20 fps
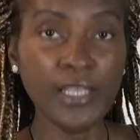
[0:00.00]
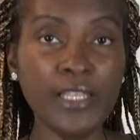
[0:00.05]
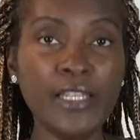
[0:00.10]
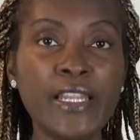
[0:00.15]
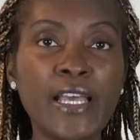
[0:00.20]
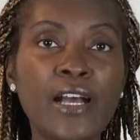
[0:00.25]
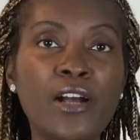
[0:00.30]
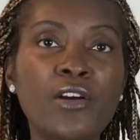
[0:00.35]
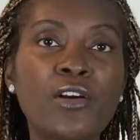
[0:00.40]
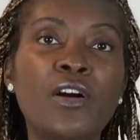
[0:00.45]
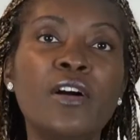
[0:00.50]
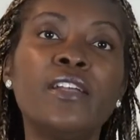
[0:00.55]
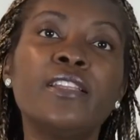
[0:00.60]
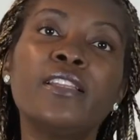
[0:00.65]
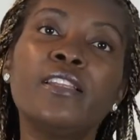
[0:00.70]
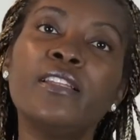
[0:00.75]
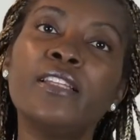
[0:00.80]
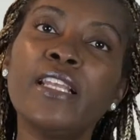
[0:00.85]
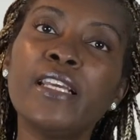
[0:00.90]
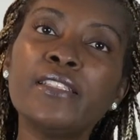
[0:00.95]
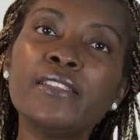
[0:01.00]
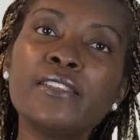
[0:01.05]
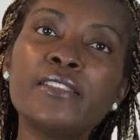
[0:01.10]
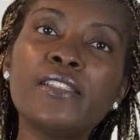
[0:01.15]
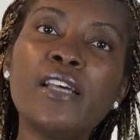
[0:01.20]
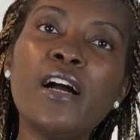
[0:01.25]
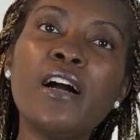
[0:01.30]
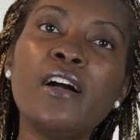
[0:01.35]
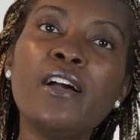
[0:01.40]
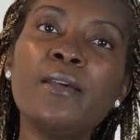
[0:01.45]
Now, the next
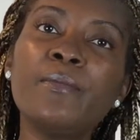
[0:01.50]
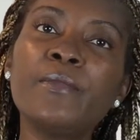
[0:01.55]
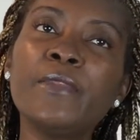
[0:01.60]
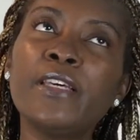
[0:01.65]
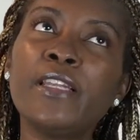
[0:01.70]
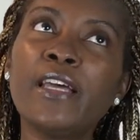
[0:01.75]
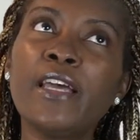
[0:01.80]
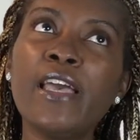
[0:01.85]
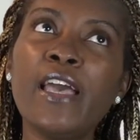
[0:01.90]
time that I